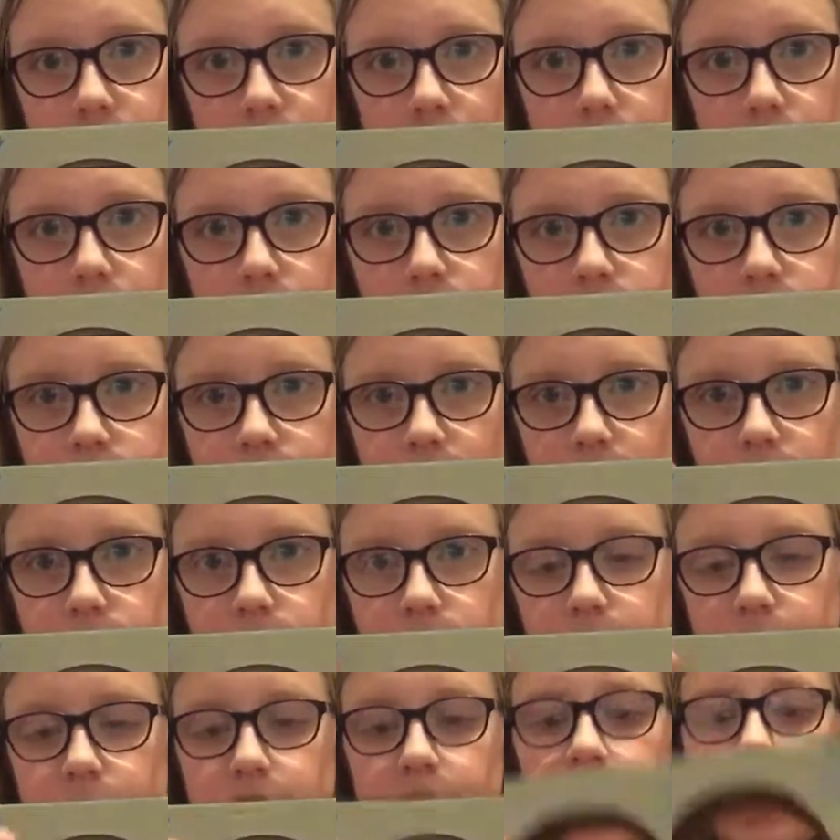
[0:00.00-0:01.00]
there, which is
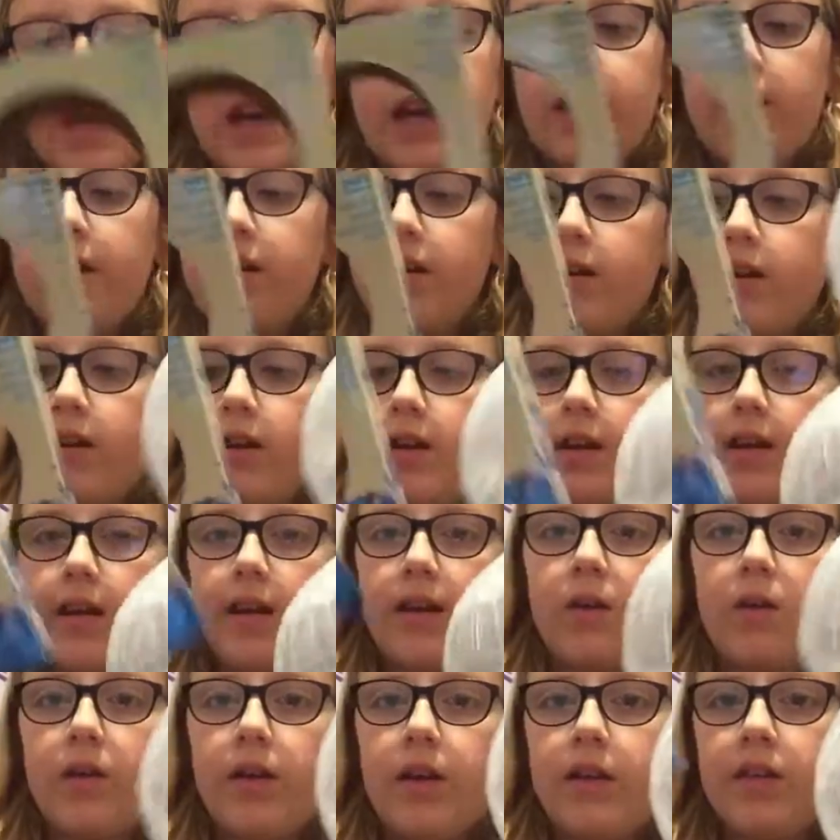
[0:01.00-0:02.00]
actually here.
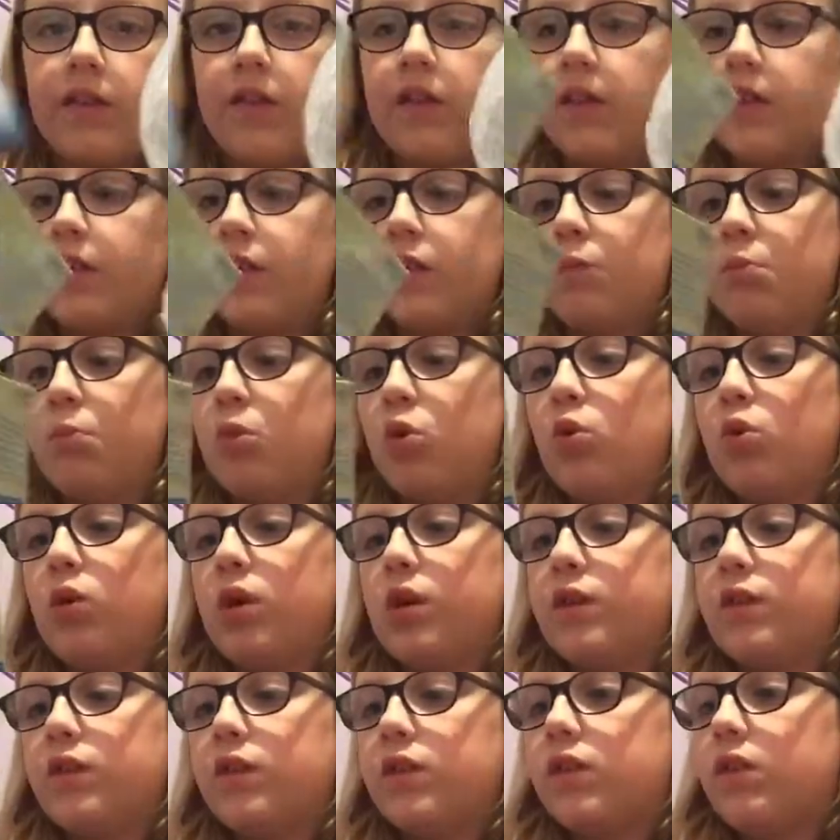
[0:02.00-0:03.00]
It's the
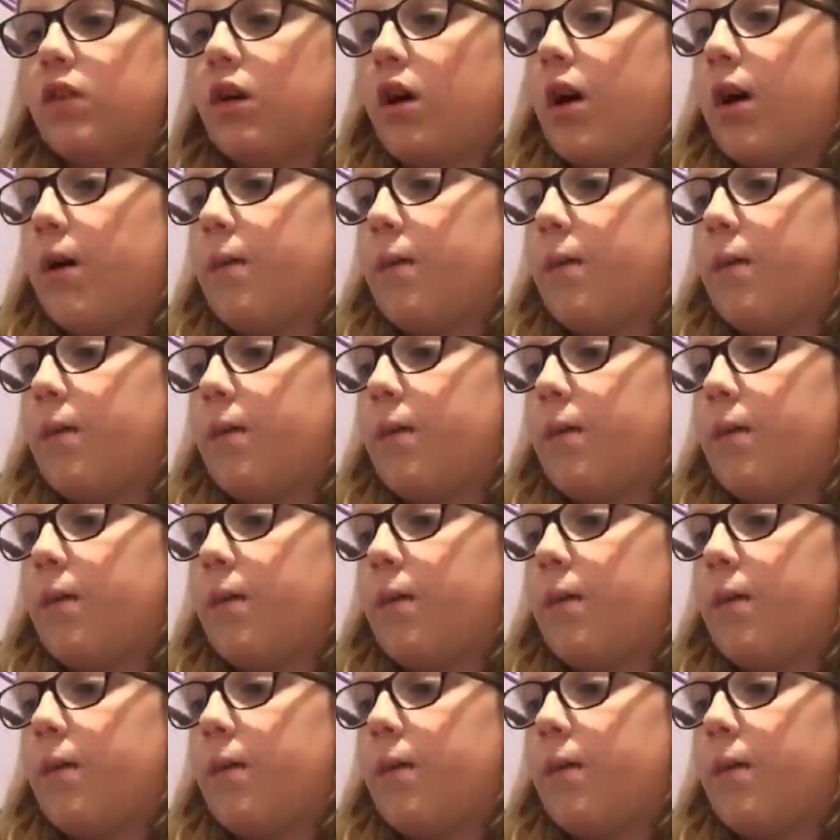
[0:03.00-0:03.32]
smallest